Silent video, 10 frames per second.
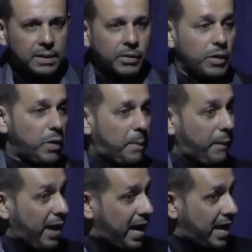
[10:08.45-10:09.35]
When we
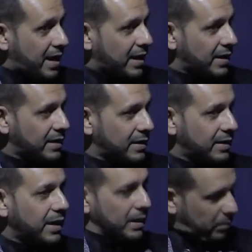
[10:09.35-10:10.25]
pray,
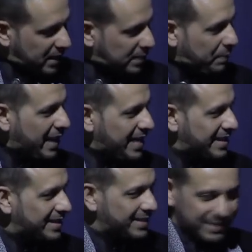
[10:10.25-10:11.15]
it brings
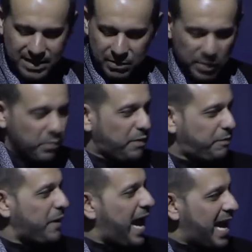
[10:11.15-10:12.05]
peace. When we
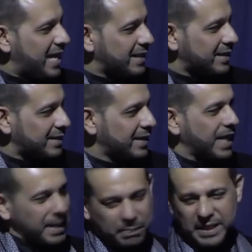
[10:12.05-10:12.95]
fast,
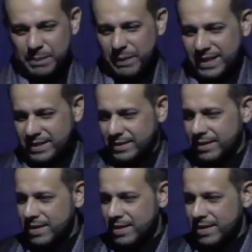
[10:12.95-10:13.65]
it brings peace.